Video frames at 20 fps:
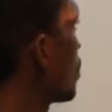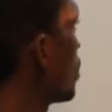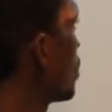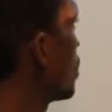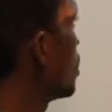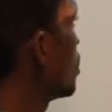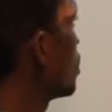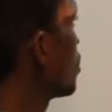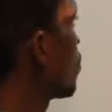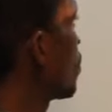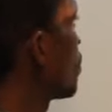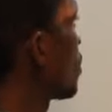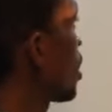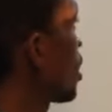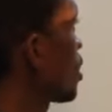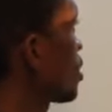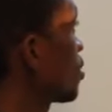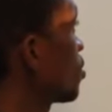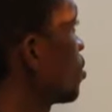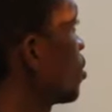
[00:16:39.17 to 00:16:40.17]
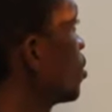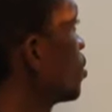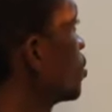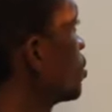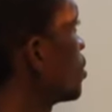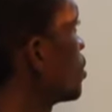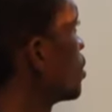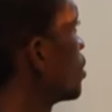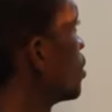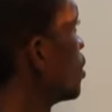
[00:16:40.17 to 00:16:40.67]
released from a
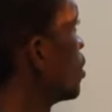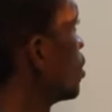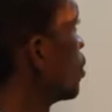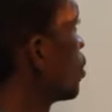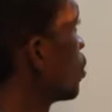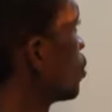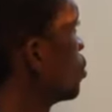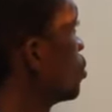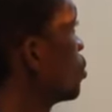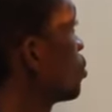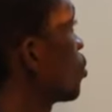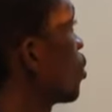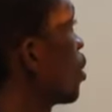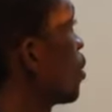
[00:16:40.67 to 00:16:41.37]
catapult whose